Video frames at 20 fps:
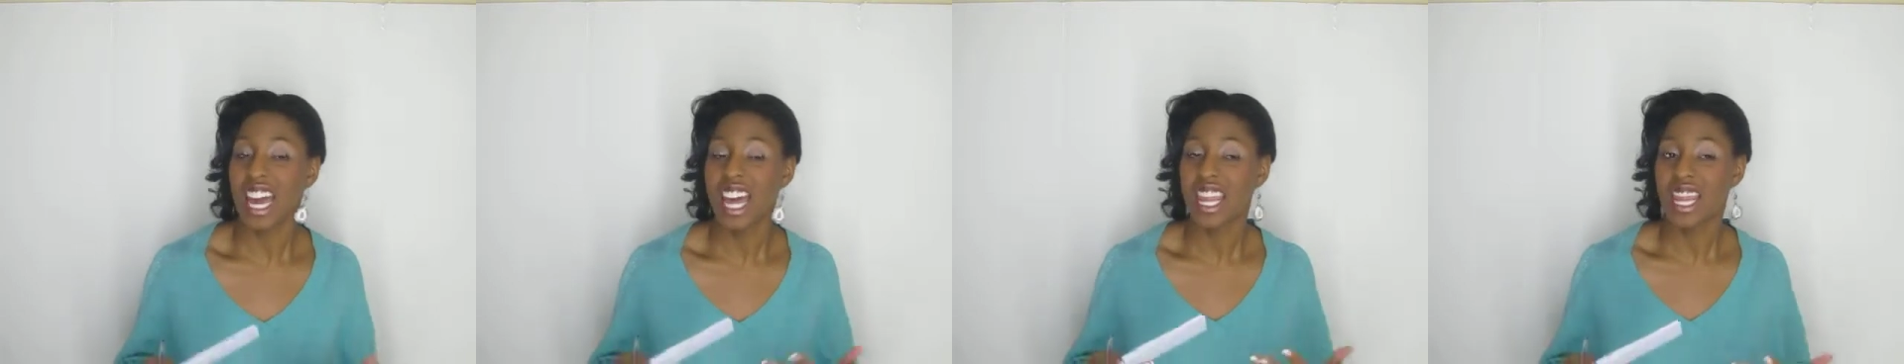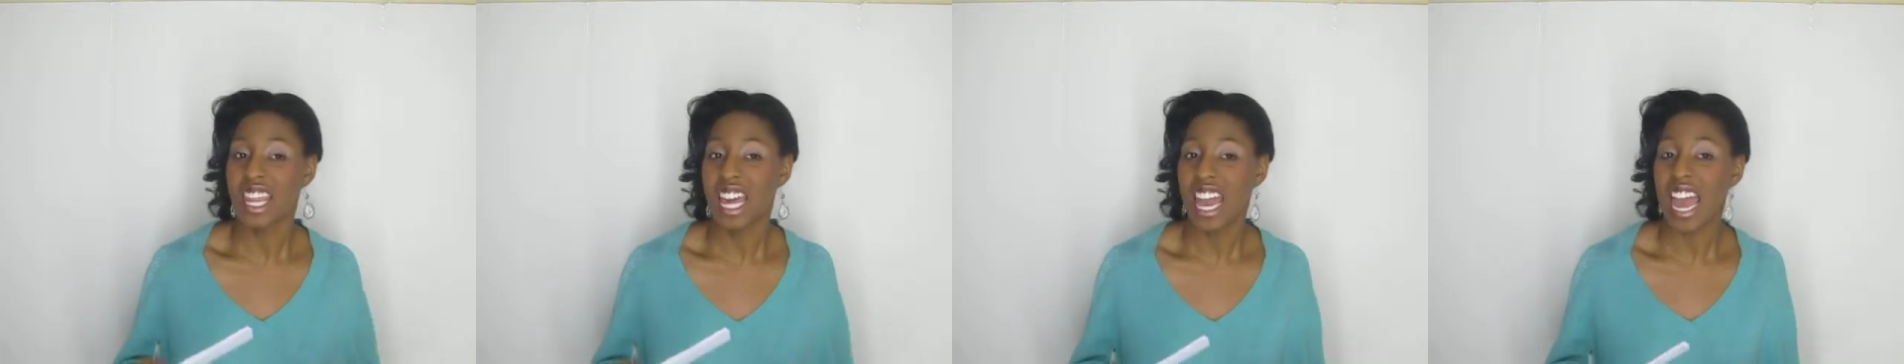
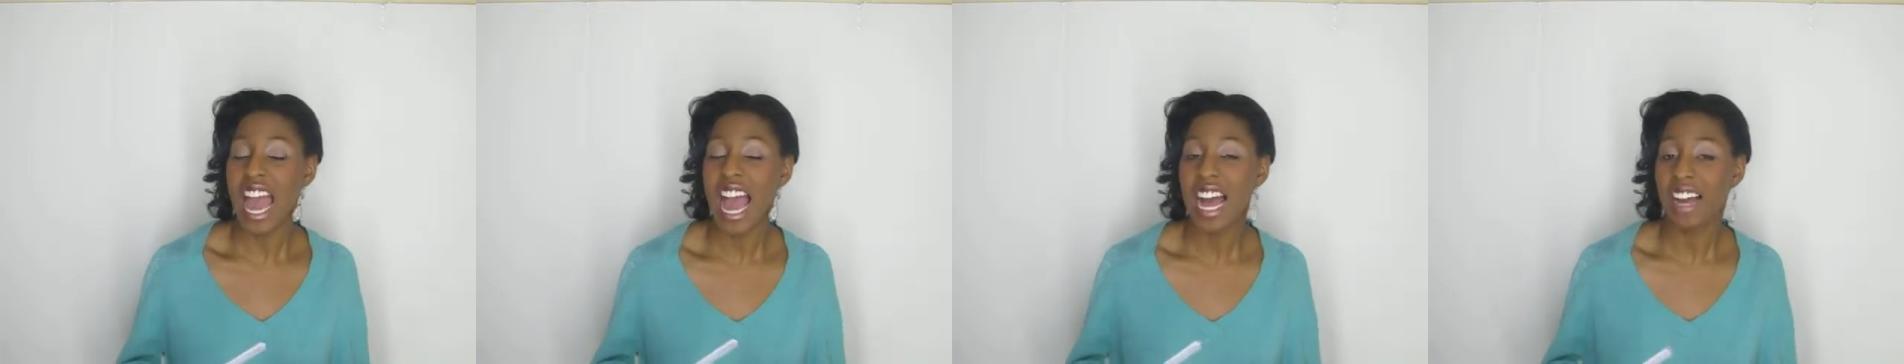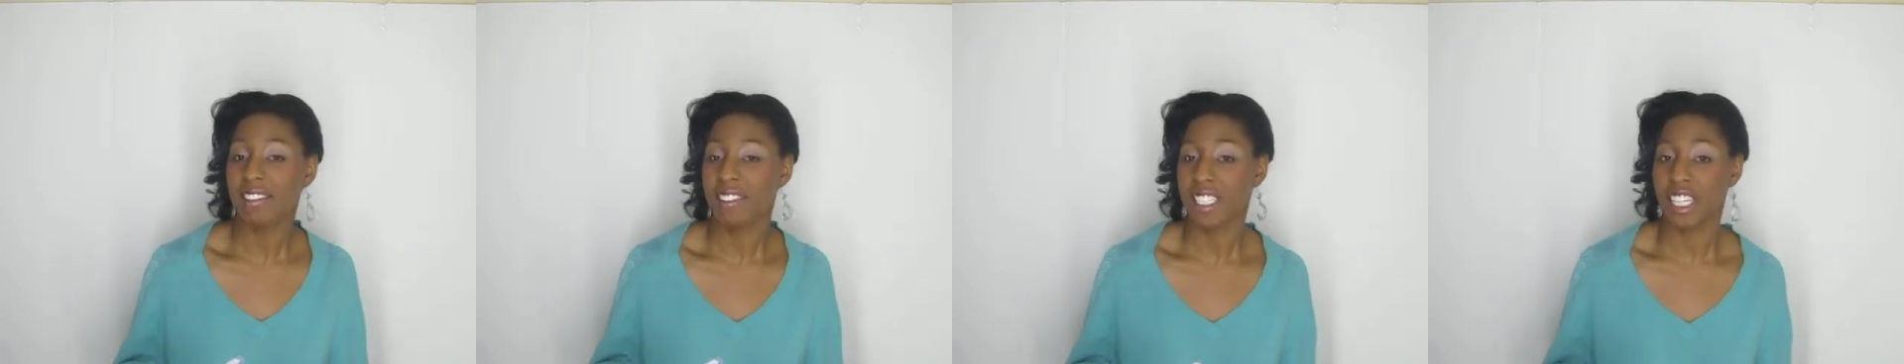that they
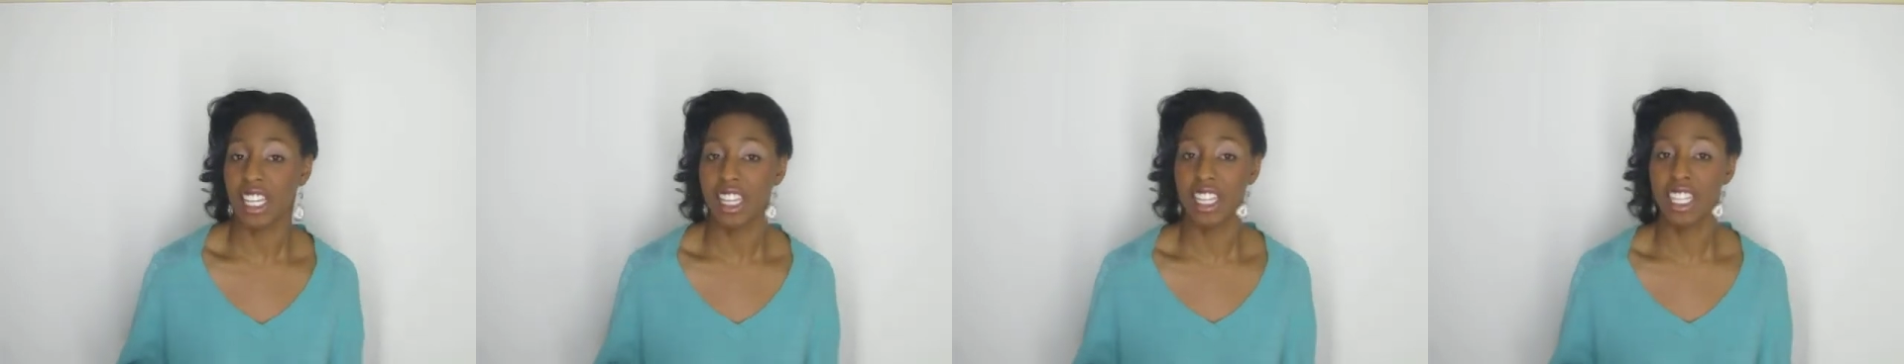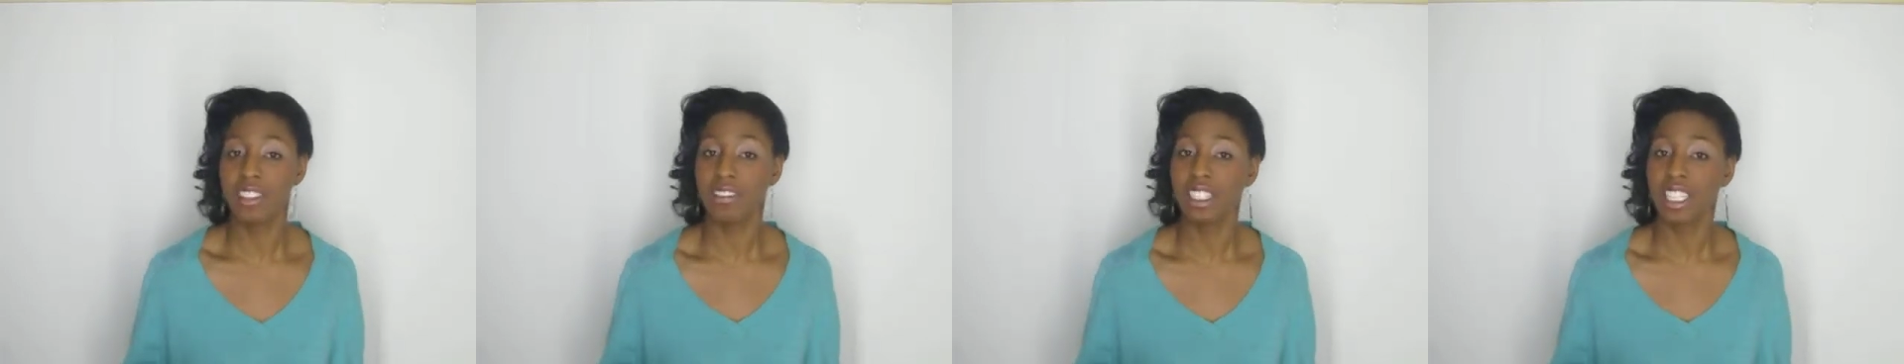have to
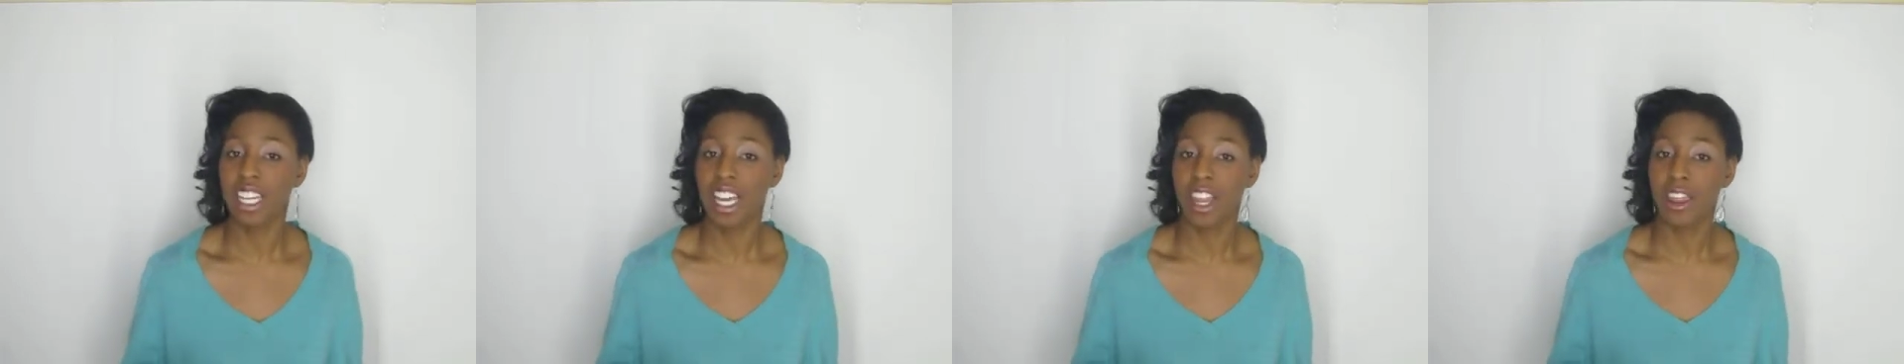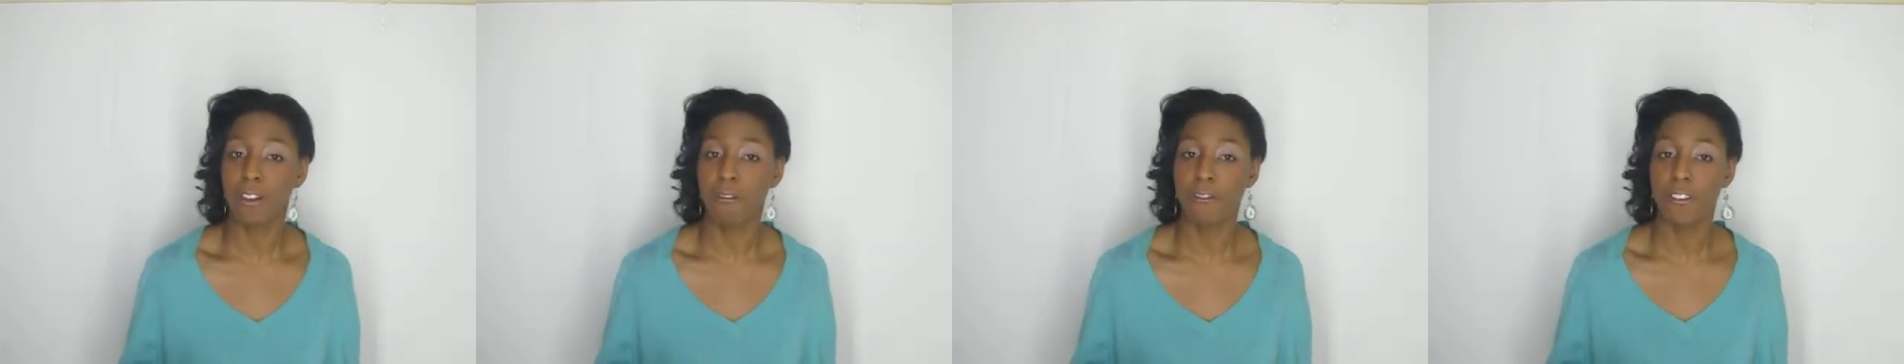live
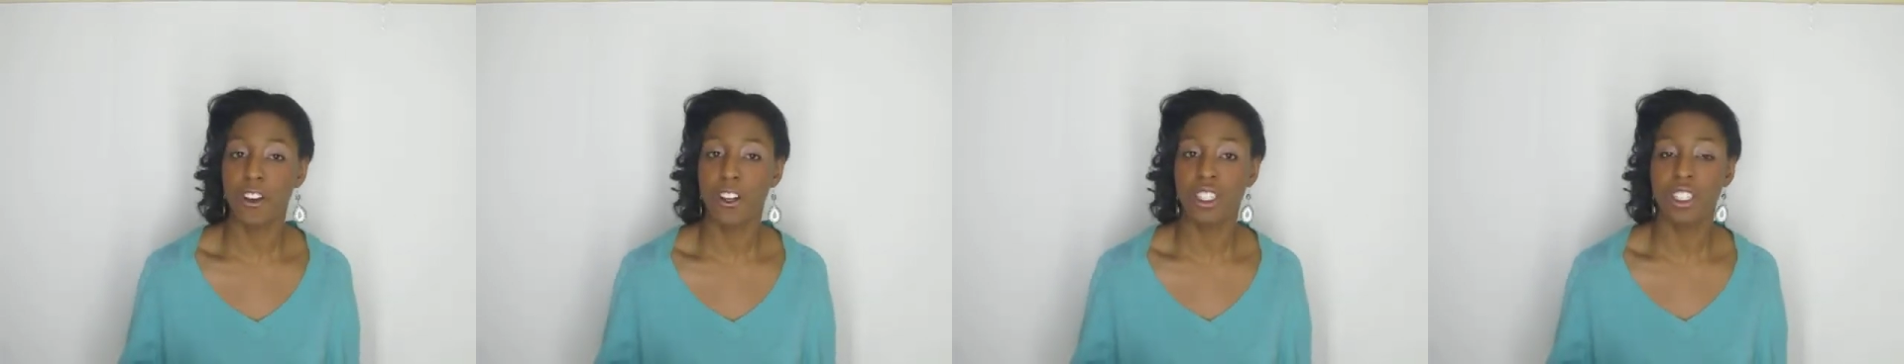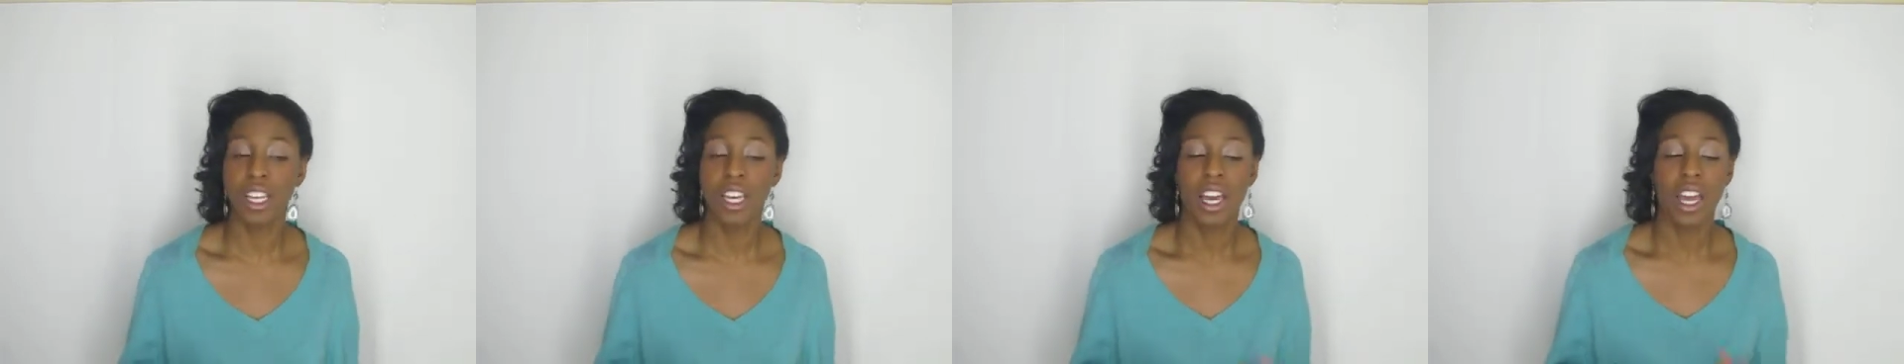together
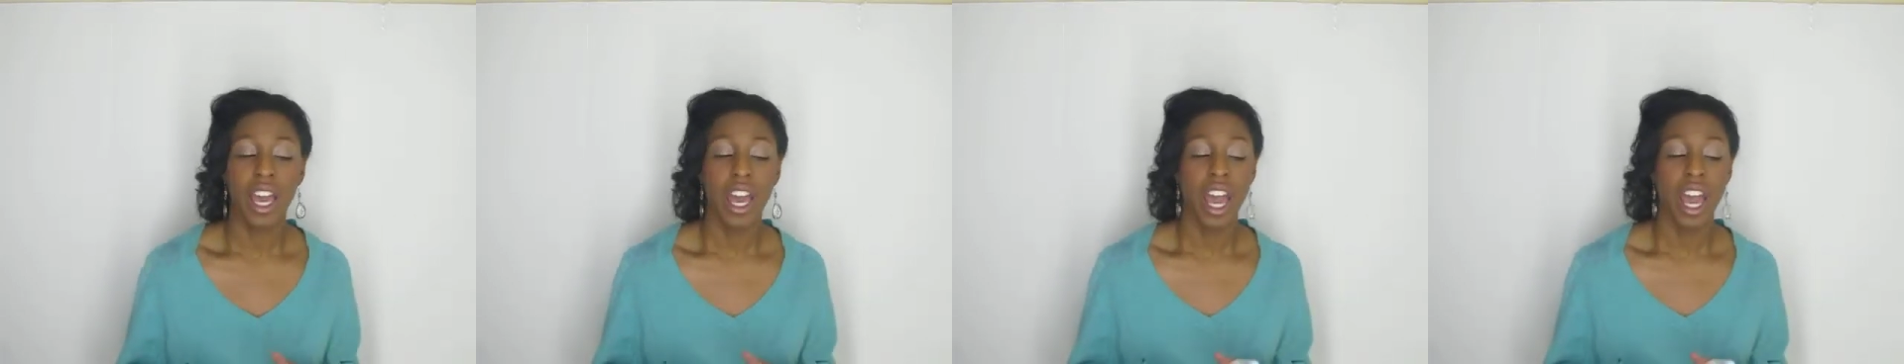first.